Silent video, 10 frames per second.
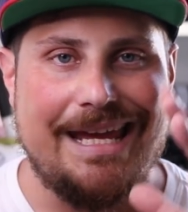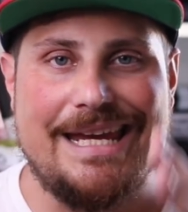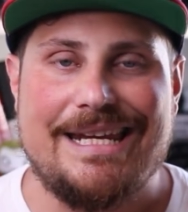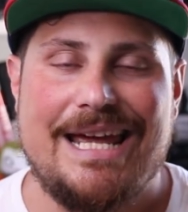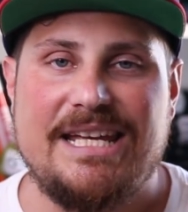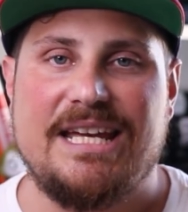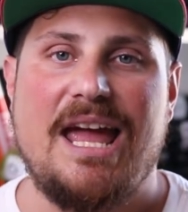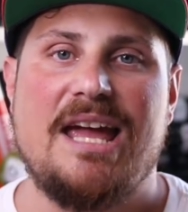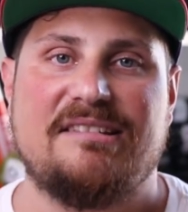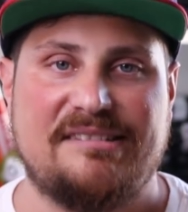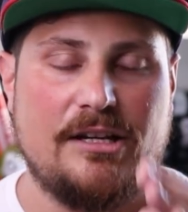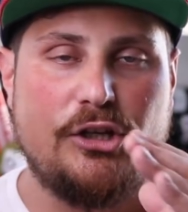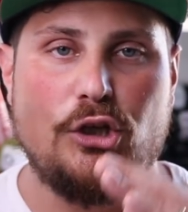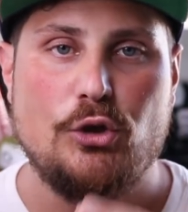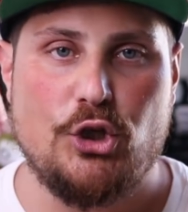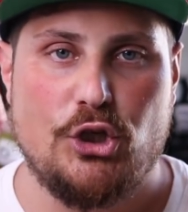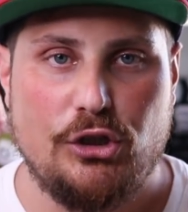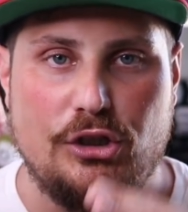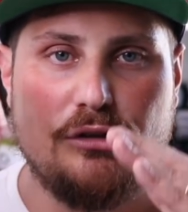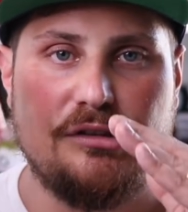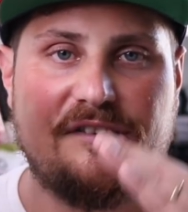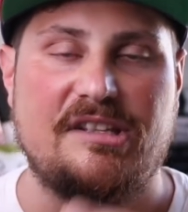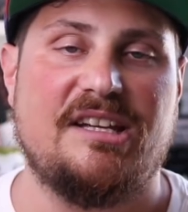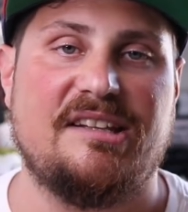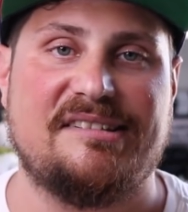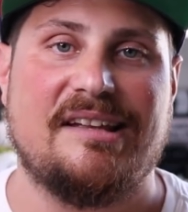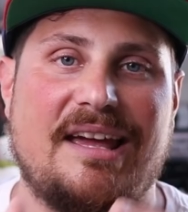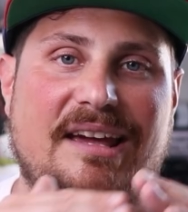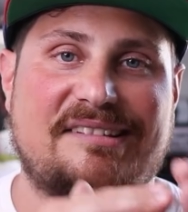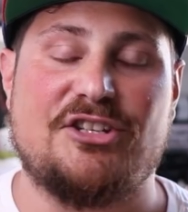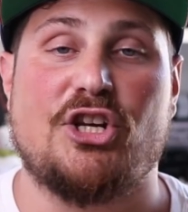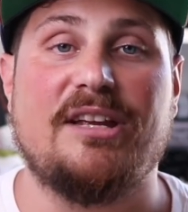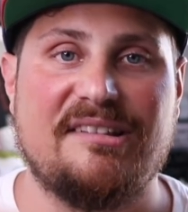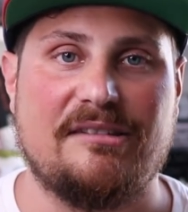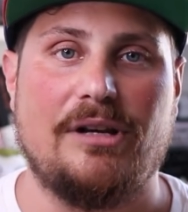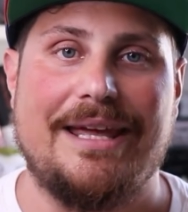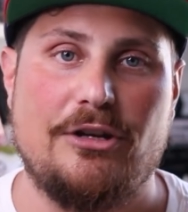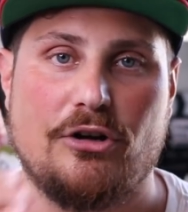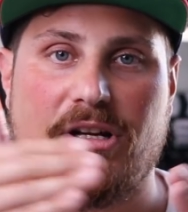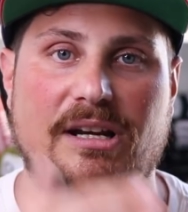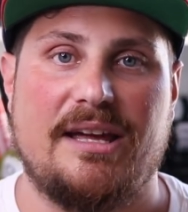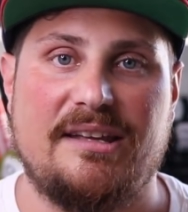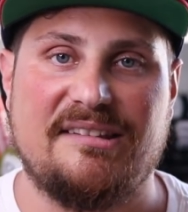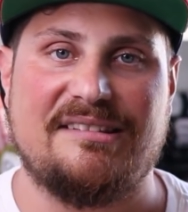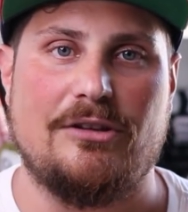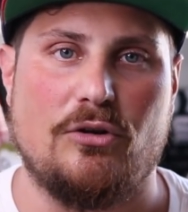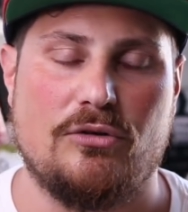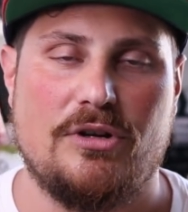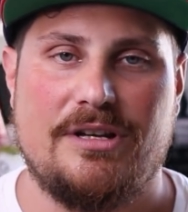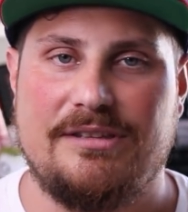In any case, you should use this as a chance to let your clients know